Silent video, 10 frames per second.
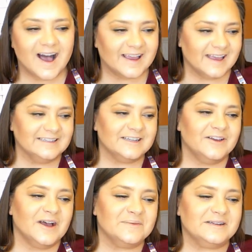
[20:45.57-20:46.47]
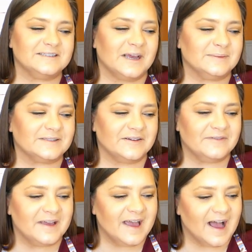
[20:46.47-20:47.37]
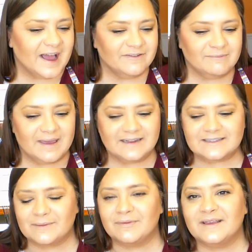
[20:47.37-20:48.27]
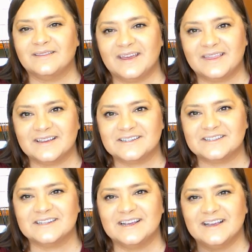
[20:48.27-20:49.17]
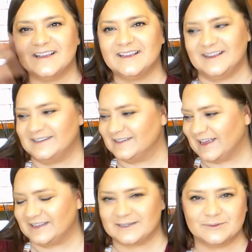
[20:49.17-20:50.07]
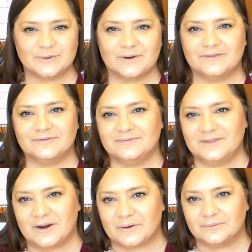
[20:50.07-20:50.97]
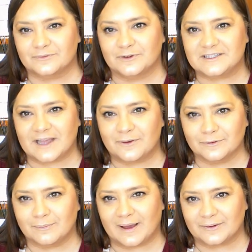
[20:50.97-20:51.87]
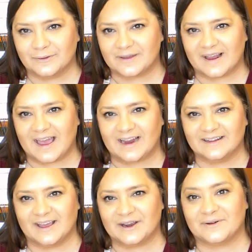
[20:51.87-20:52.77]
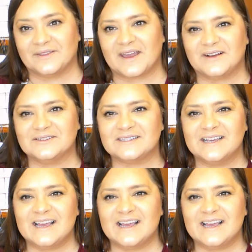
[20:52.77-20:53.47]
I can't tell you how many times I've made something like this in like some sort of, you know, recycled bottle that I had lying around the house,